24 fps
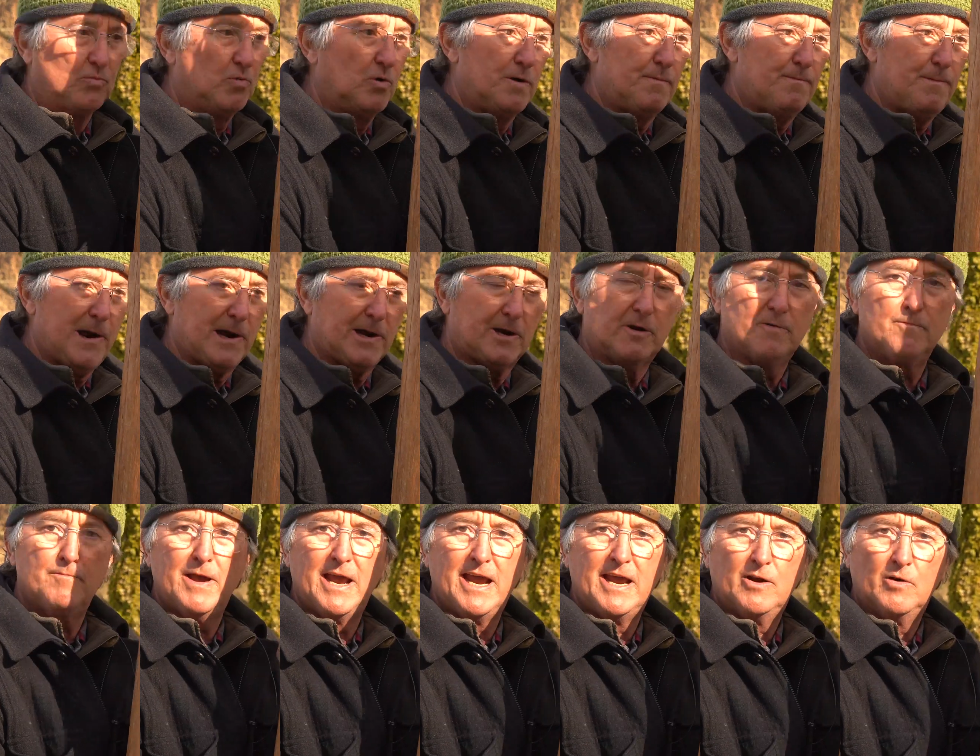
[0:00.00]
woodpecker
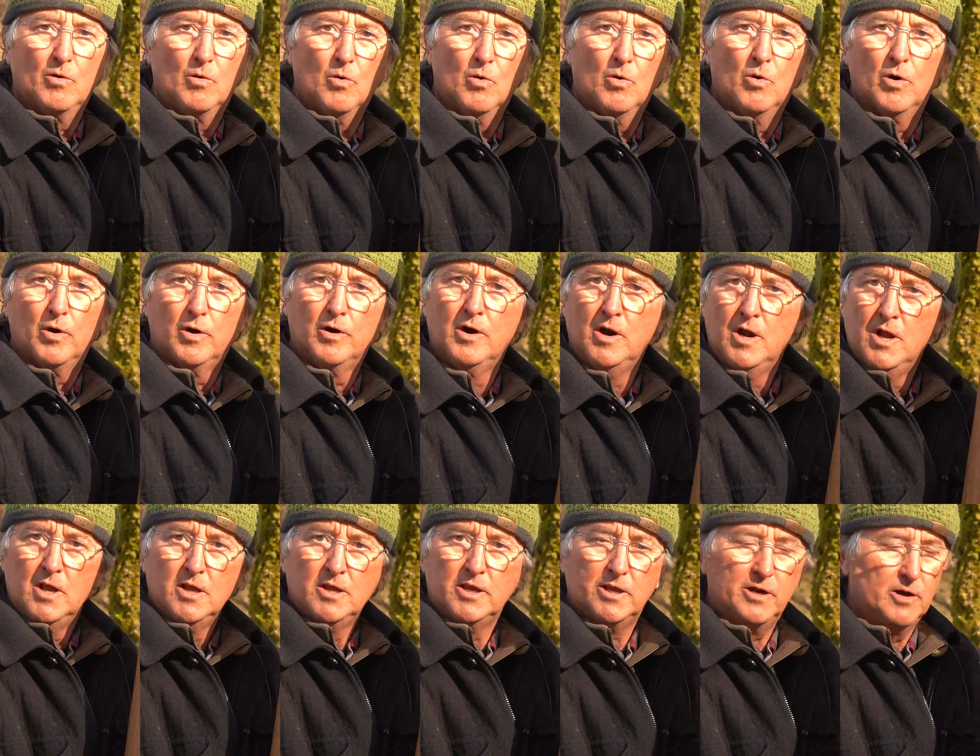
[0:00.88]
made, or
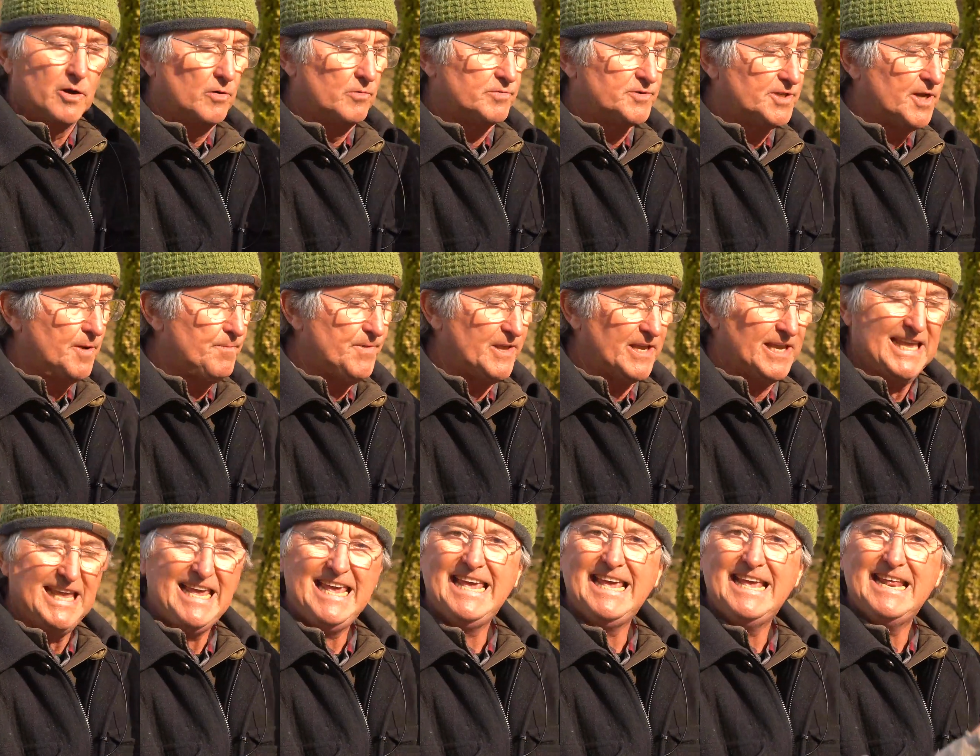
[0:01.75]
something
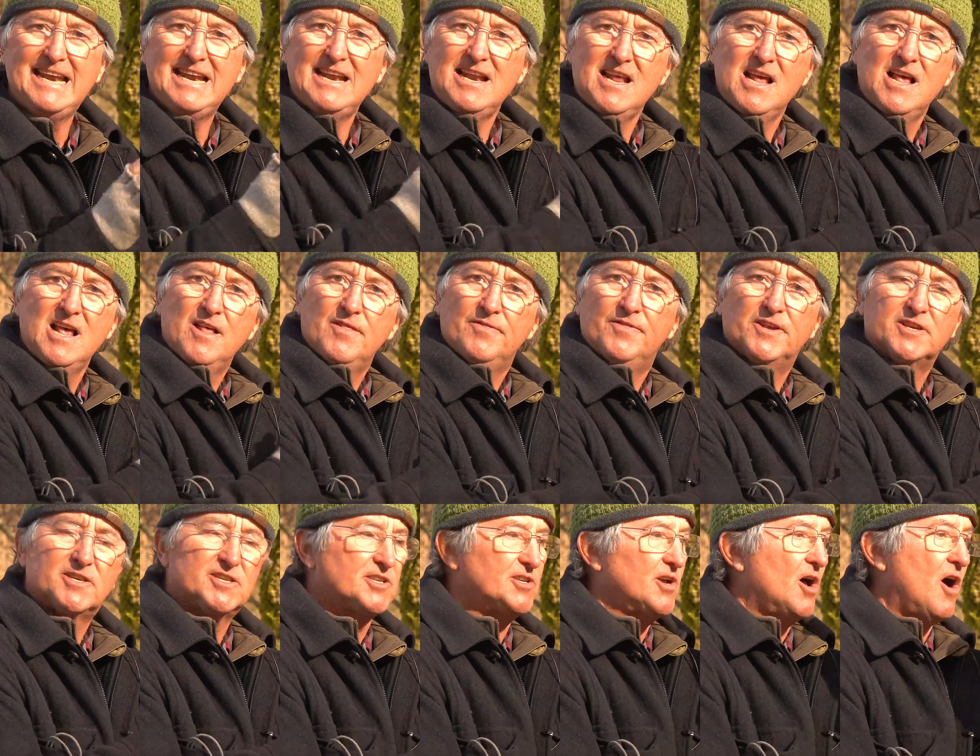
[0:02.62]
in the
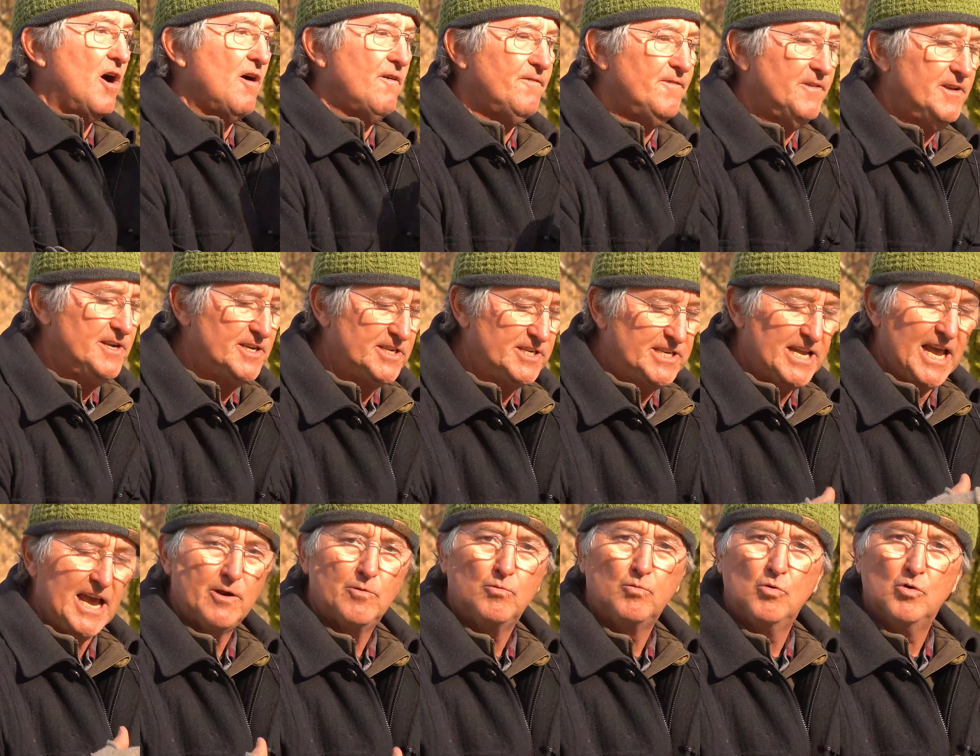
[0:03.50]
softened
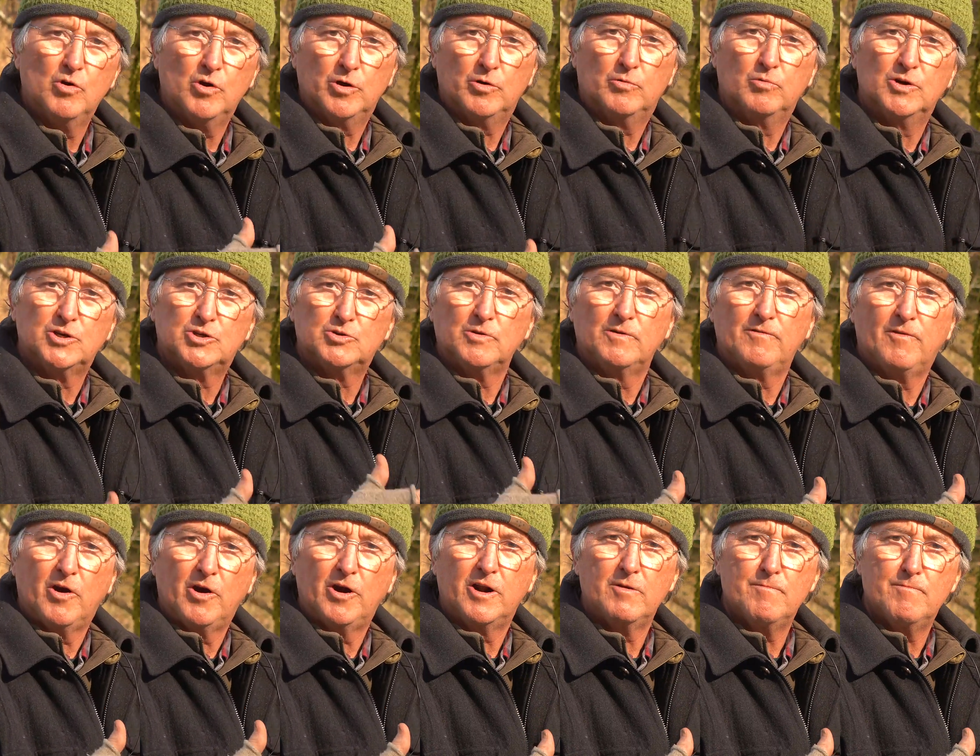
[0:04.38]
dead wood, which we've
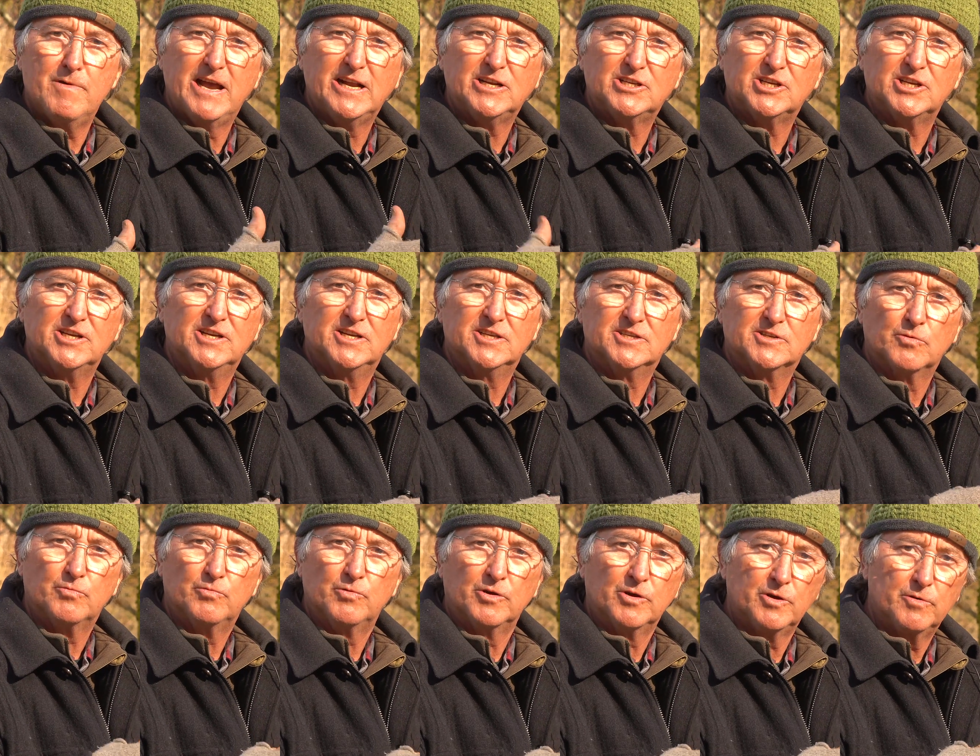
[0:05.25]
already mentioned is a
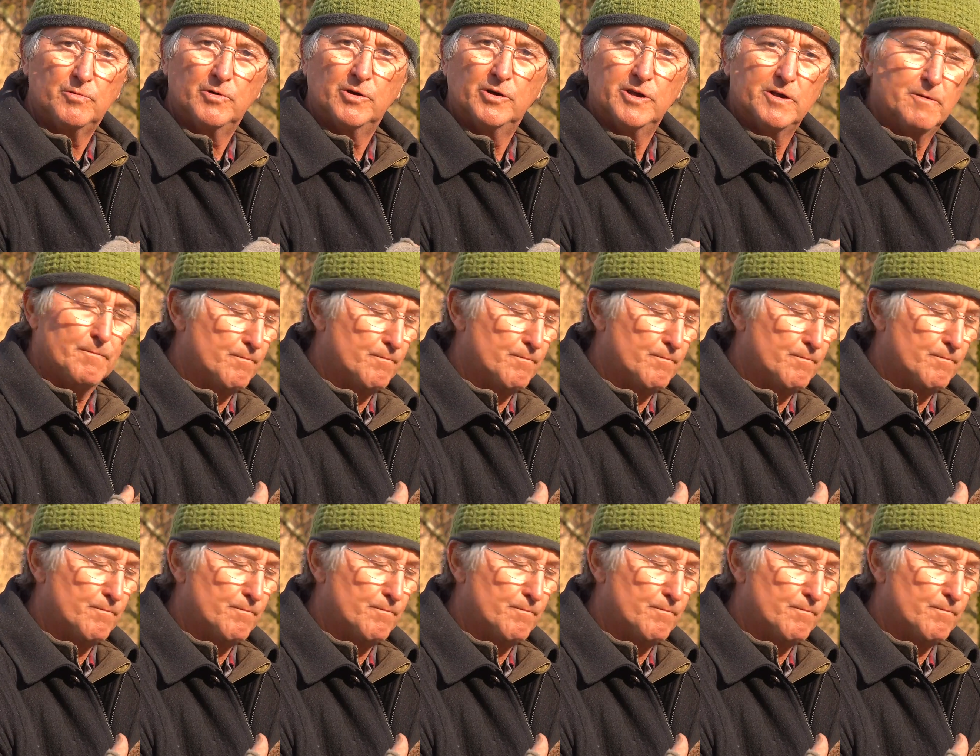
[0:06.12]
really, really